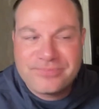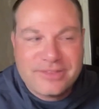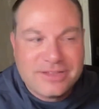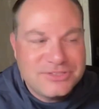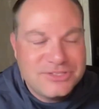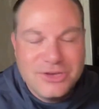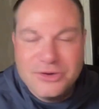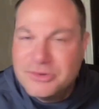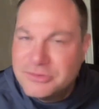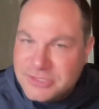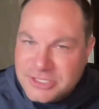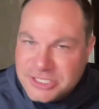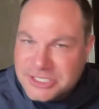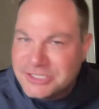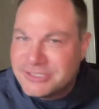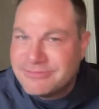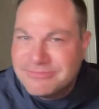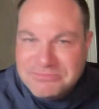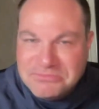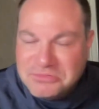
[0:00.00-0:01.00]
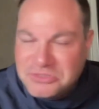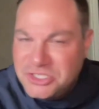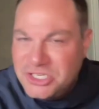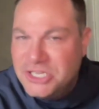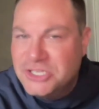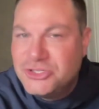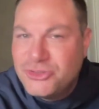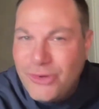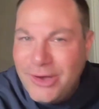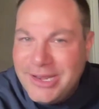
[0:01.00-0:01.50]
So it's just, she
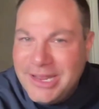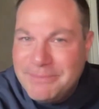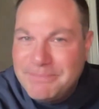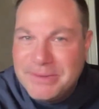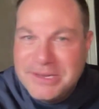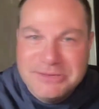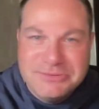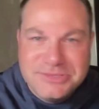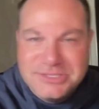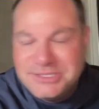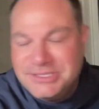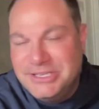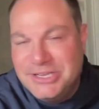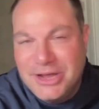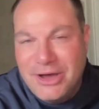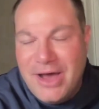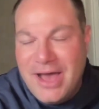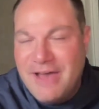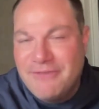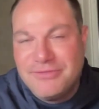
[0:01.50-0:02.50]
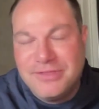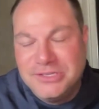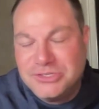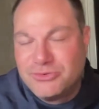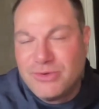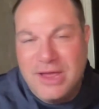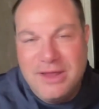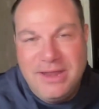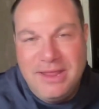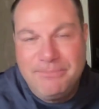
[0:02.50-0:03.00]
enjoyed it, but it was, I have these
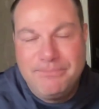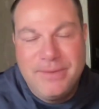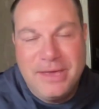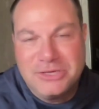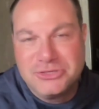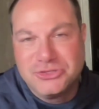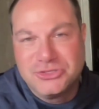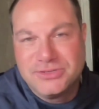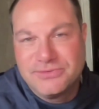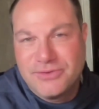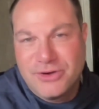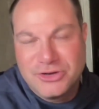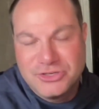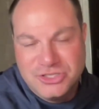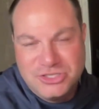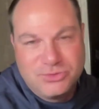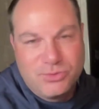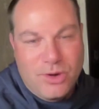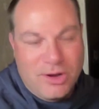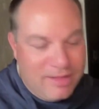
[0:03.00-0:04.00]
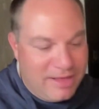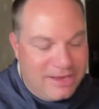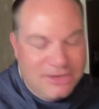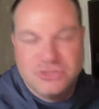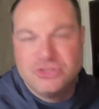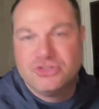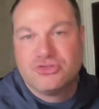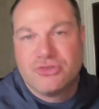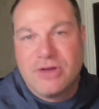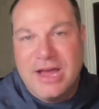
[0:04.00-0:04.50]
great pictures of her. She's wearing like a
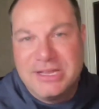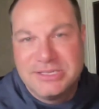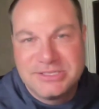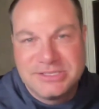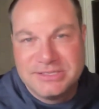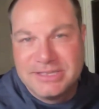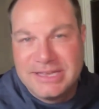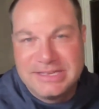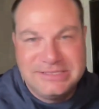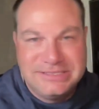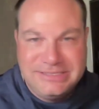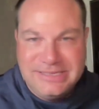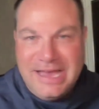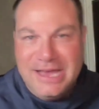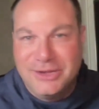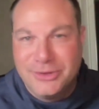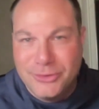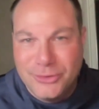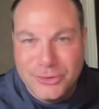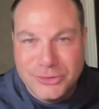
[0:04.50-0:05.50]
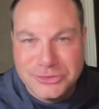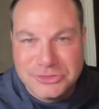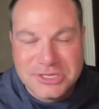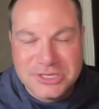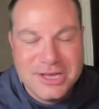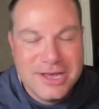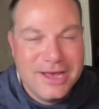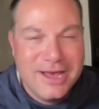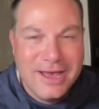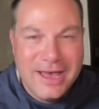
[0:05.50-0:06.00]
dress and like sandals.
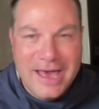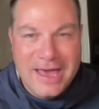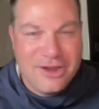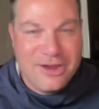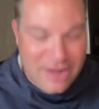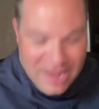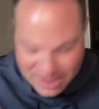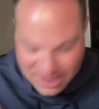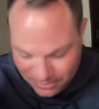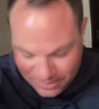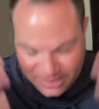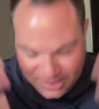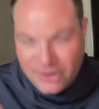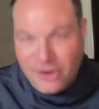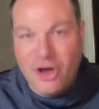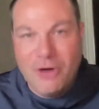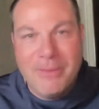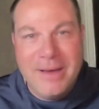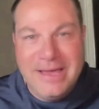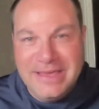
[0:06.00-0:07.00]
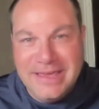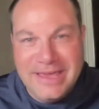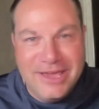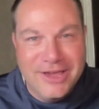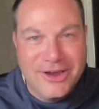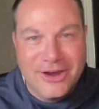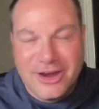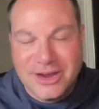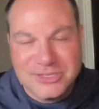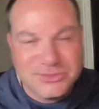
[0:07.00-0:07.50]
Here I am, like, in all my
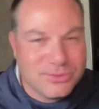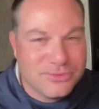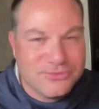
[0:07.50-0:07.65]
gear as